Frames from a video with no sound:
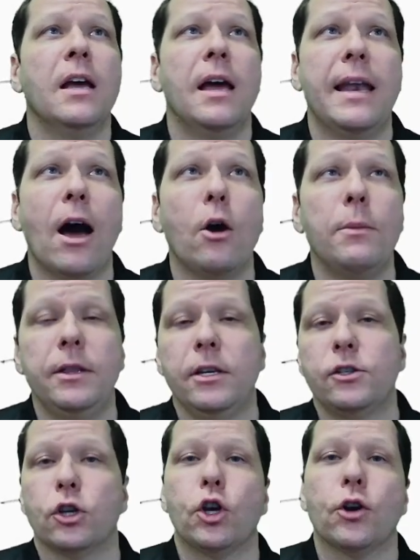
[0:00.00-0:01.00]
Now I'm in the
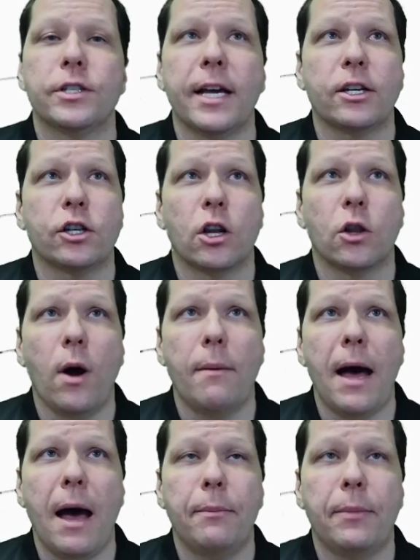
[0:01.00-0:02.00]
secure section of the web
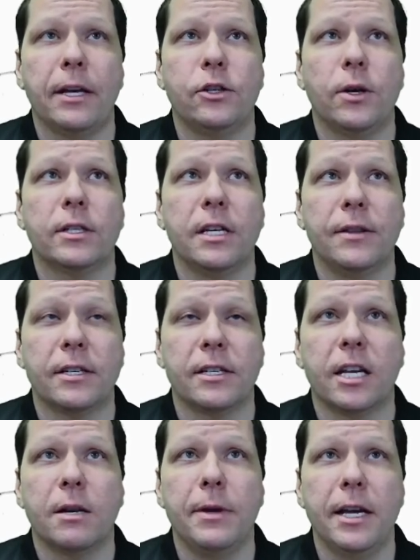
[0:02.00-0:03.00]
app. As you can see, this is
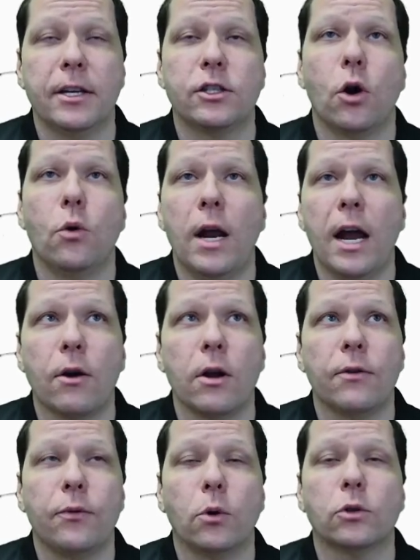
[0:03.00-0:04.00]
going to be in its own area
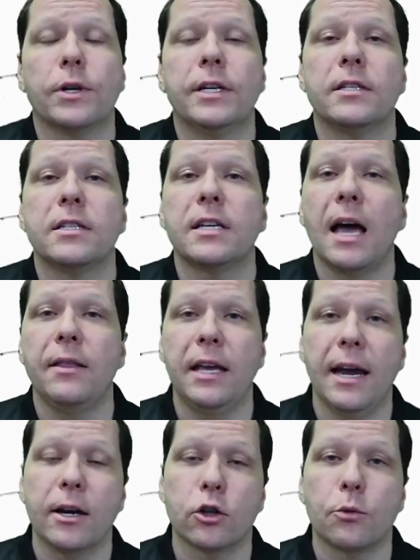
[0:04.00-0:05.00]
folder inside the
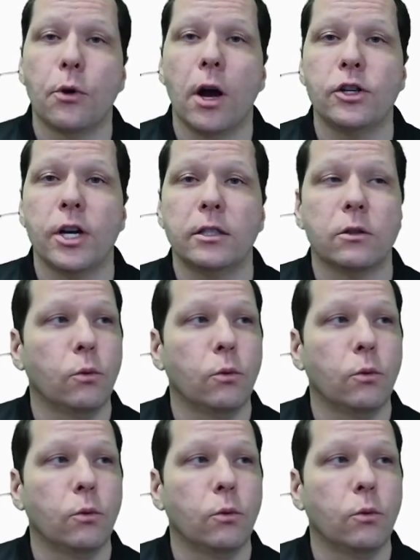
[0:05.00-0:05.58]
Angular project.